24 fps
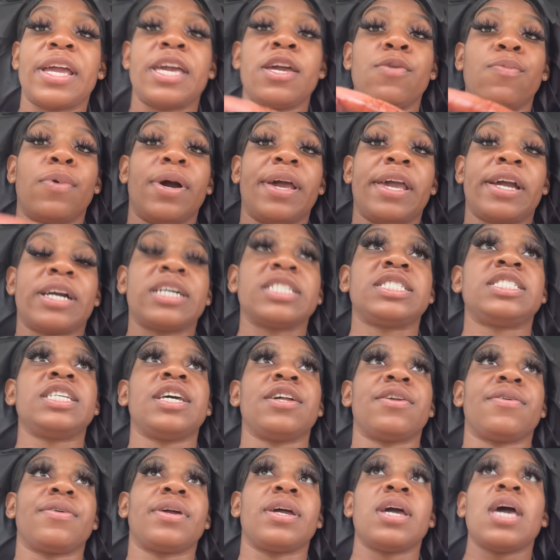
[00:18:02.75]
he wasn't
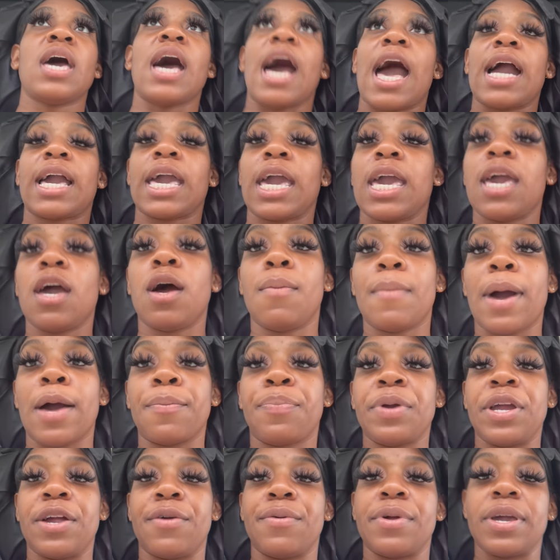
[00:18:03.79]
inconsiderate. I can't help my
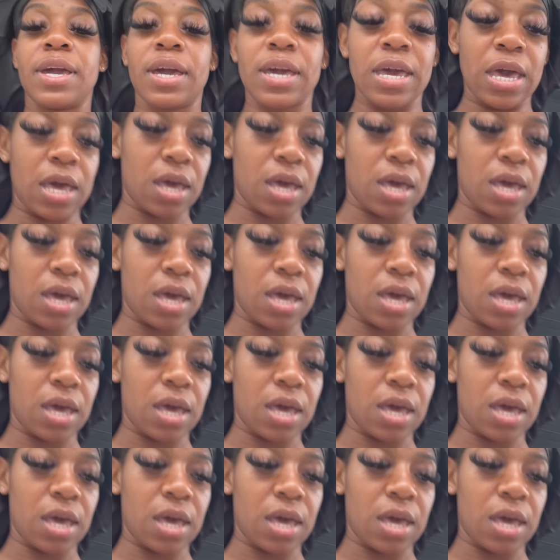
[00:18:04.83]
period.